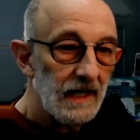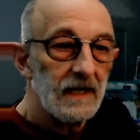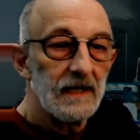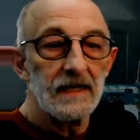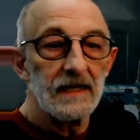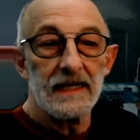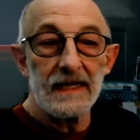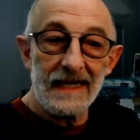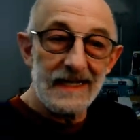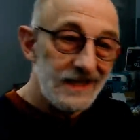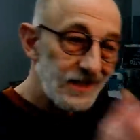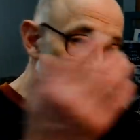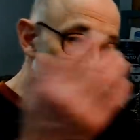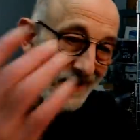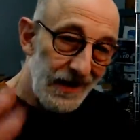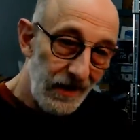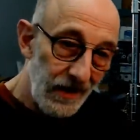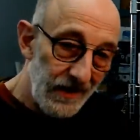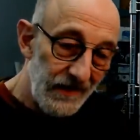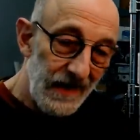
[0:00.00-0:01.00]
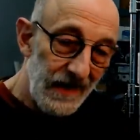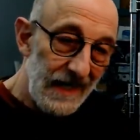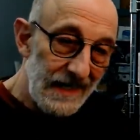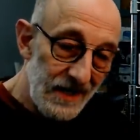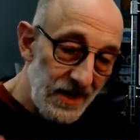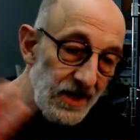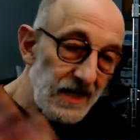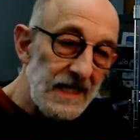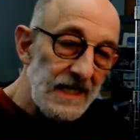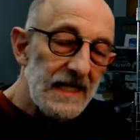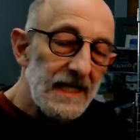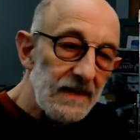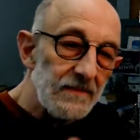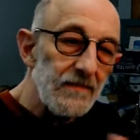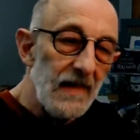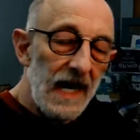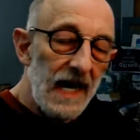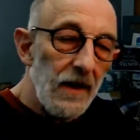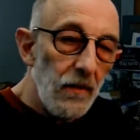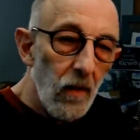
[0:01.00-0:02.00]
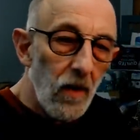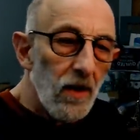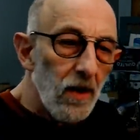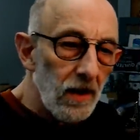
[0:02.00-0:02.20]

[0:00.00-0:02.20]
Yes, they indeed may work.